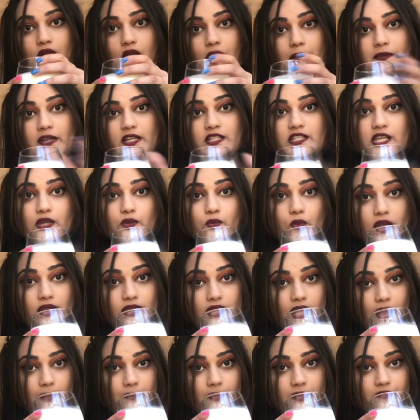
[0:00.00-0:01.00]
I'm gonna take 1
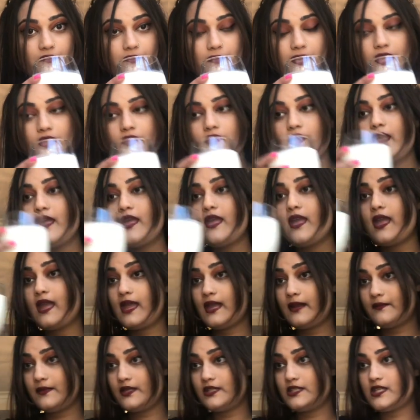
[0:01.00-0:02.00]
cup of milk and I'm
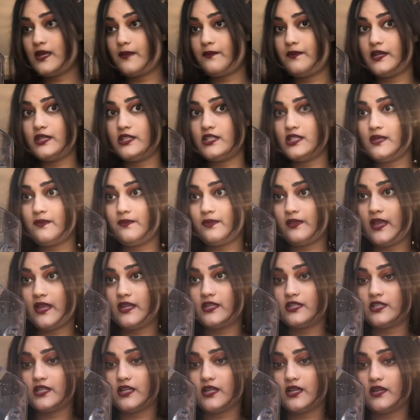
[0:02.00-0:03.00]
gonna dump it into the
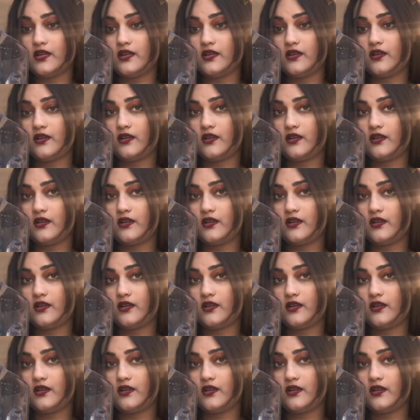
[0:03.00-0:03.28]
blender.